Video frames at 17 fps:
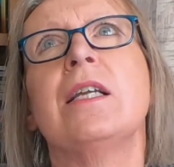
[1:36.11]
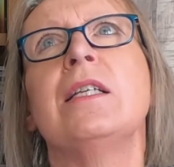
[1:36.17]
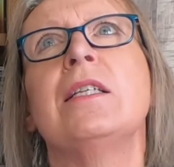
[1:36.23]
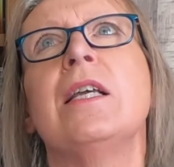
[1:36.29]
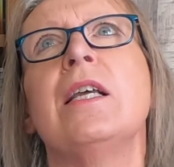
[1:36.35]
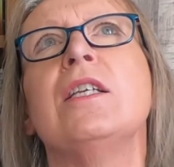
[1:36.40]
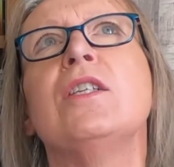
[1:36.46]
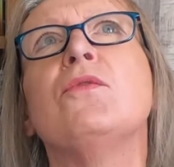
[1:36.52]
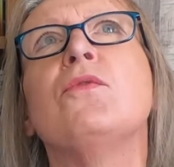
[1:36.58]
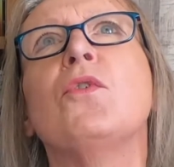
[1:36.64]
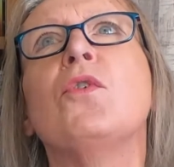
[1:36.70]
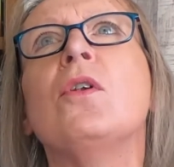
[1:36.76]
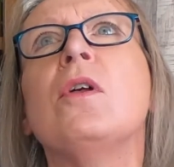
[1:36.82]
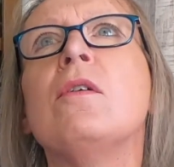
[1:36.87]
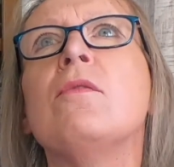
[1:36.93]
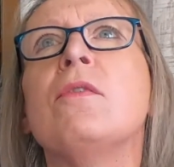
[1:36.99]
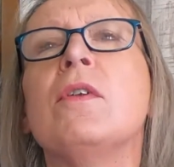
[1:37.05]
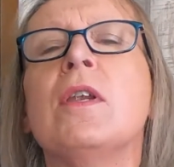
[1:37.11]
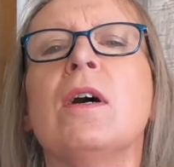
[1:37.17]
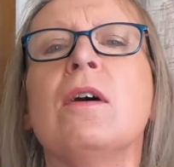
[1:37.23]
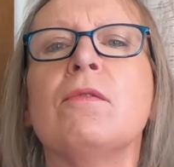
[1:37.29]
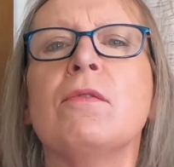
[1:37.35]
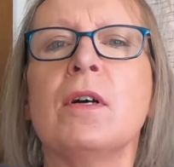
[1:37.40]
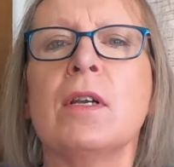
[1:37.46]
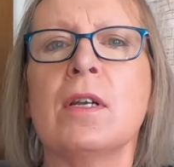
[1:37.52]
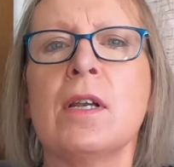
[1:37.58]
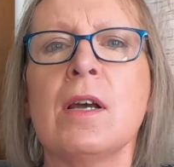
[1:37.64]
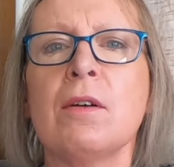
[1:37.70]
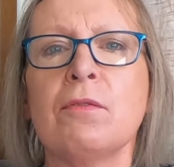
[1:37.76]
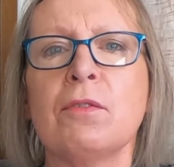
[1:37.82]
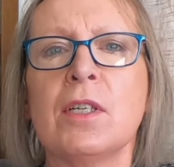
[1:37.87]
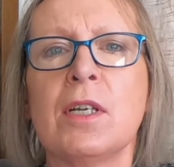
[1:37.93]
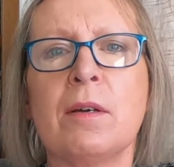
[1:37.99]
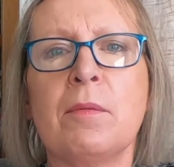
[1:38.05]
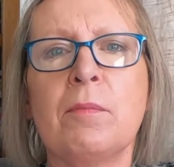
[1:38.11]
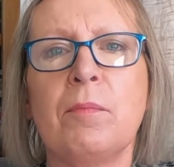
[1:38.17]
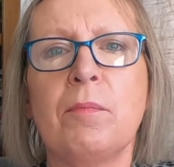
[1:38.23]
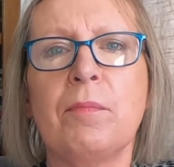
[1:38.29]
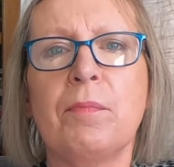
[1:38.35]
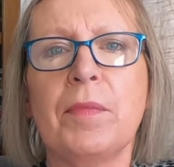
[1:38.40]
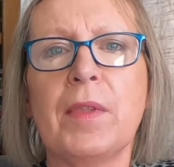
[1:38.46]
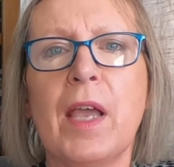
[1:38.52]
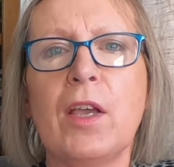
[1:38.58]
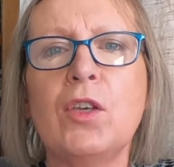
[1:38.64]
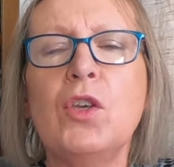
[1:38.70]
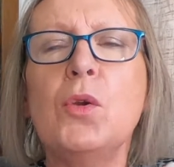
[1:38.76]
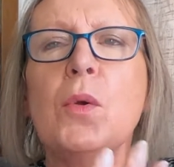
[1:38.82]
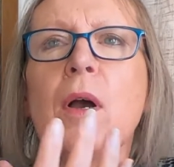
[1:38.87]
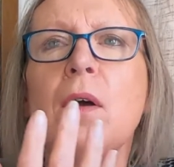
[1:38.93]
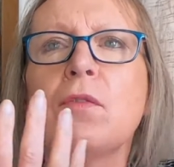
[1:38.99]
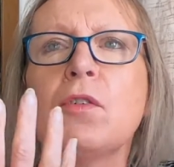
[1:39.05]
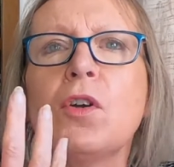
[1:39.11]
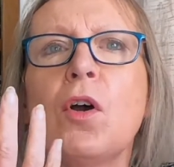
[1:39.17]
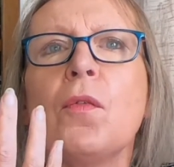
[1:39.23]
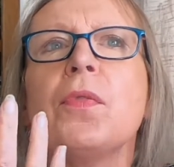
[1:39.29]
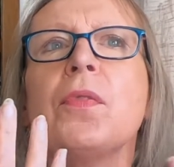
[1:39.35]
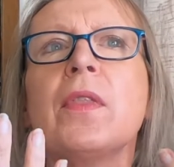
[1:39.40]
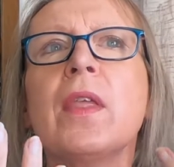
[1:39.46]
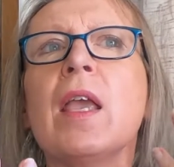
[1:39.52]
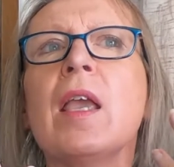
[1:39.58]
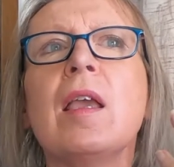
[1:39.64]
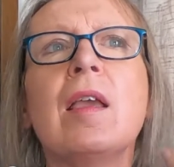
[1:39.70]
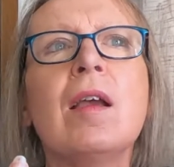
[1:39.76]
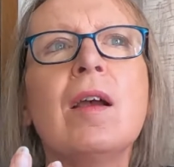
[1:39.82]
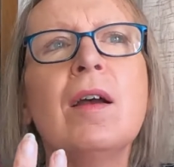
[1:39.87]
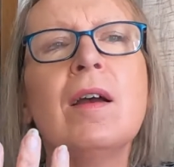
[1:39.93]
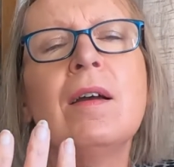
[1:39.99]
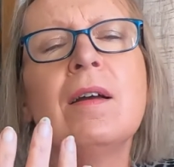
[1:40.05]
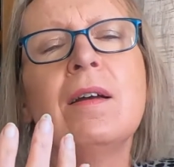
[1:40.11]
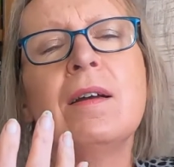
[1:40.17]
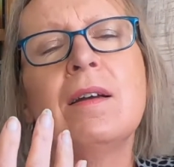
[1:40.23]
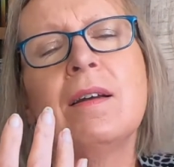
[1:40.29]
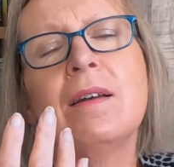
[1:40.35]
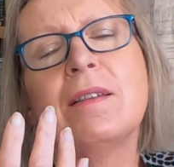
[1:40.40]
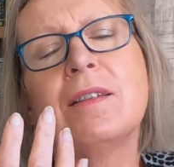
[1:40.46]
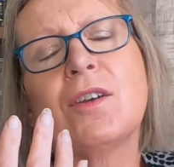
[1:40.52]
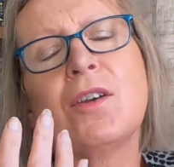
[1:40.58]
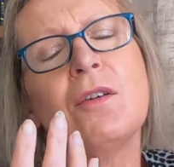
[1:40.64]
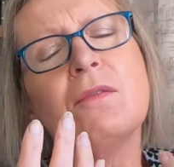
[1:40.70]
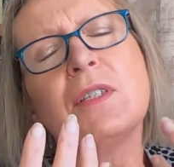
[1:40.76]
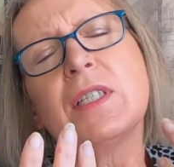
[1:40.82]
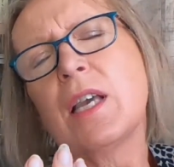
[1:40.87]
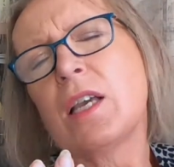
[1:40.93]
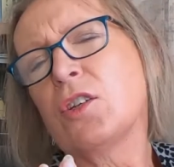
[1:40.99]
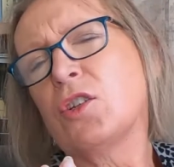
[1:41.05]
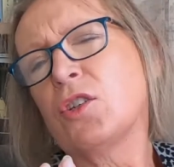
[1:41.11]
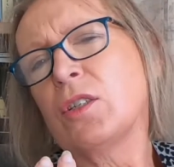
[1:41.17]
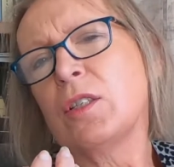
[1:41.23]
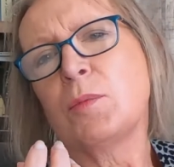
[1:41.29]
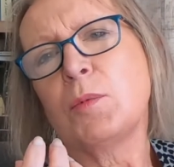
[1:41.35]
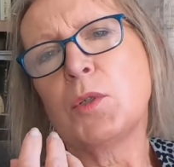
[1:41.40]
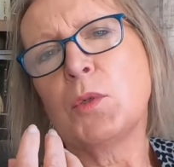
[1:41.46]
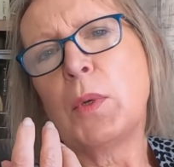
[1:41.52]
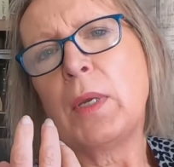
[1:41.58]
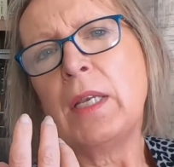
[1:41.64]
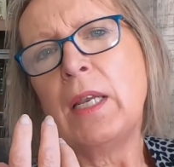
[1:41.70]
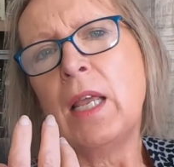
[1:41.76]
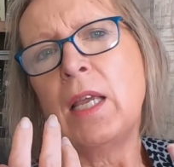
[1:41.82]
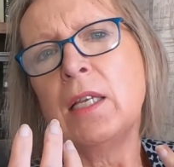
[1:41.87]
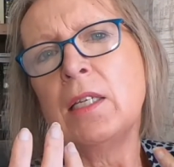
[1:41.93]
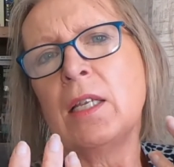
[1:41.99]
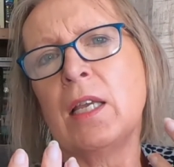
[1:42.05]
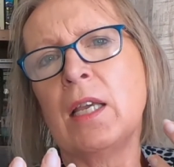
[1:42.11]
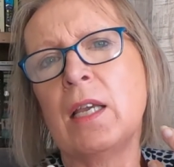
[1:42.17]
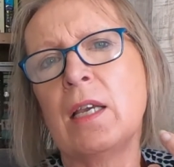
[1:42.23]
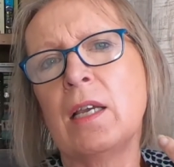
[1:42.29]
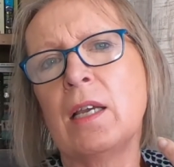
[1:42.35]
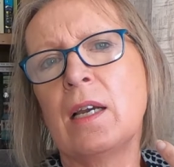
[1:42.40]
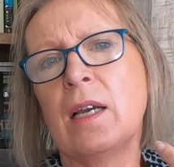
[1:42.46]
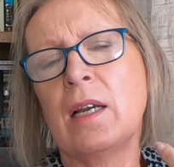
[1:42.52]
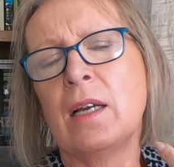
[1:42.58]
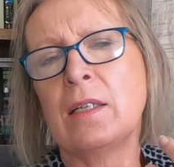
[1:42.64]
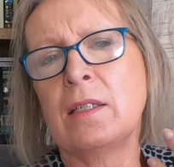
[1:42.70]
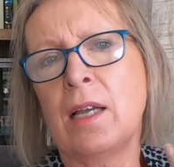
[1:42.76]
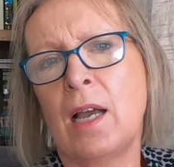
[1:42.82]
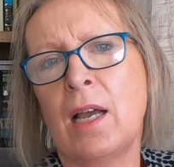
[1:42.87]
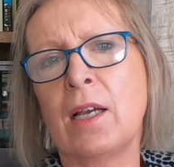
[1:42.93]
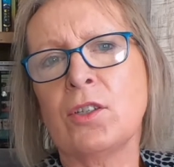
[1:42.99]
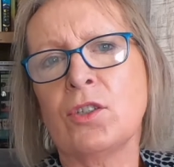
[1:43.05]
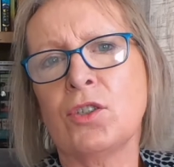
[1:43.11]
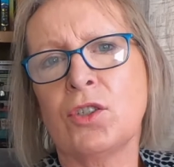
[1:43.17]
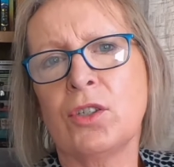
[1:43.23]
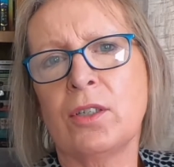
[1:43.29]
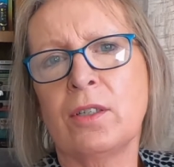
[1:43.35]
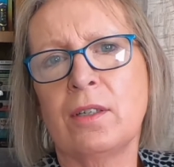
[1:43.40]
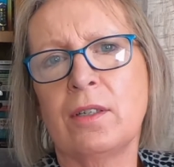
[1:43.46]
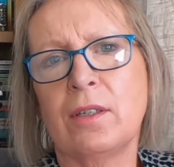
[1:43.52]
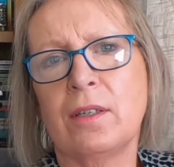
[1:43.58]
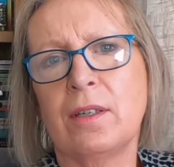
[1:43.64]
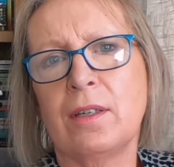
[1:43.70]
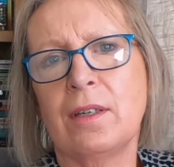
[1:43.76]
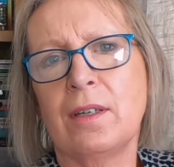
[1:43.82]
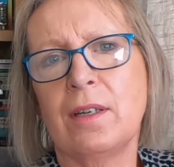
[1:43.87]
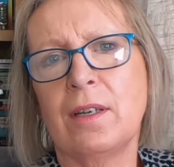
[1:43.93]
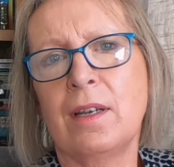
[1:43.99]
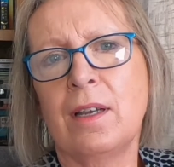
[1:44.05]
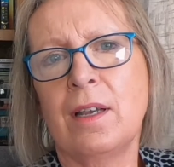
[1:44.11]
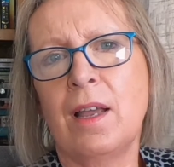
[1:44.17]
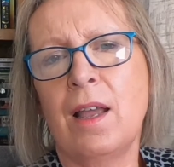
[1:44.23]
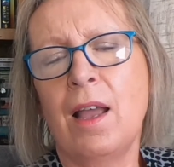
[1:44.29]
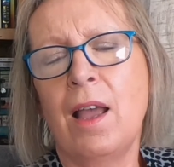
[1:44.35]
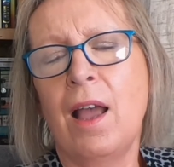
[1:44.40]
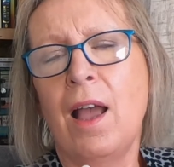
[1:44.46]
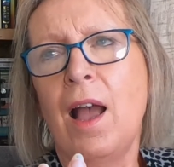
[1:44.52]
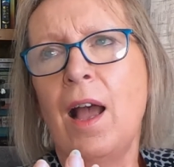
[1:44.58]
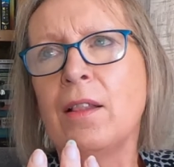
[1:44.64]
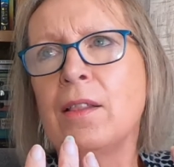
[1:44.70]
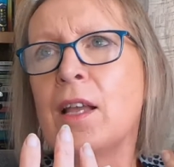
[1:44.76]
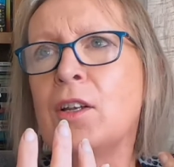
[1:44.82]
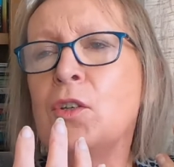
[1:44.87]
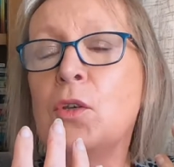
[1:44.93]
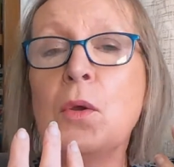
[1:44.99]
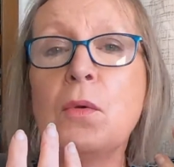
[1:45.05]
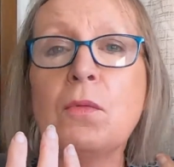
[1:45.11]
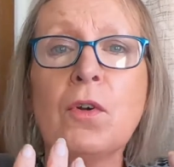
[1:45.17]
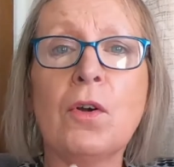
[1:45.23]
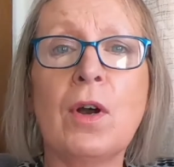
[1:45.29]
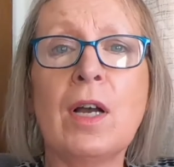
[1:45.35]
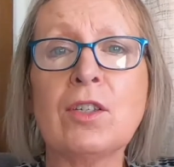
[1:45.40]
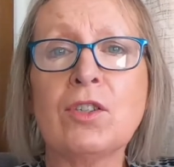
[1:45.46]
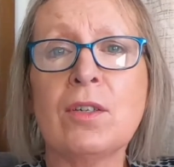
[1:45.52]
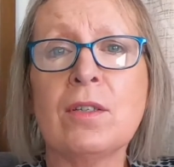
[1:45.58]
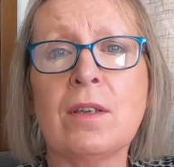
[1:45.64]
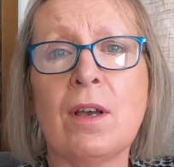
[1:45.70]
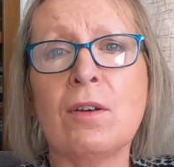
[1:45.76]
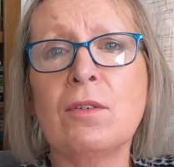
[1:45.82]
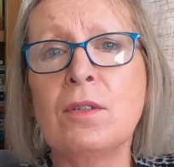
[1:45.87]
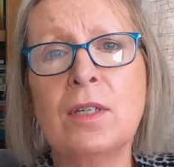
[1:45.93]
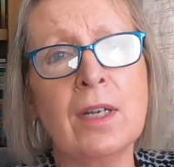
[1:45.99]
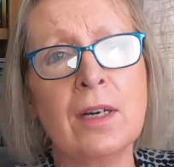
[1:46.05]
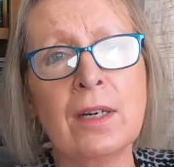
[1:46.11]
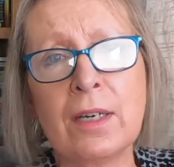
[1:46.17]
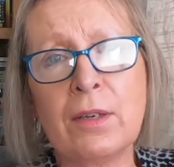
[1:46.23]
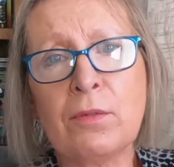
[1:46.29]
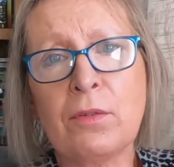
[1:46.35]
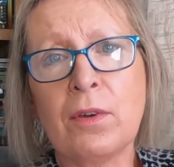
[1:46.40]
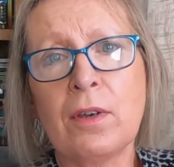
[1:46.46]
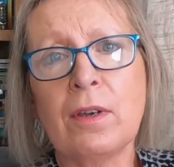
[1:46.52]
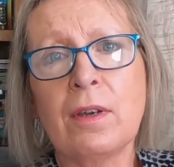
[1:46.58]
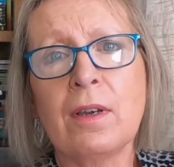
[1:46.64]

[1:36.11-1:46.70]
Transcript: It is full of love and laughter. You have got the conversations between Edie and Ash. And then you have got Ash's own life.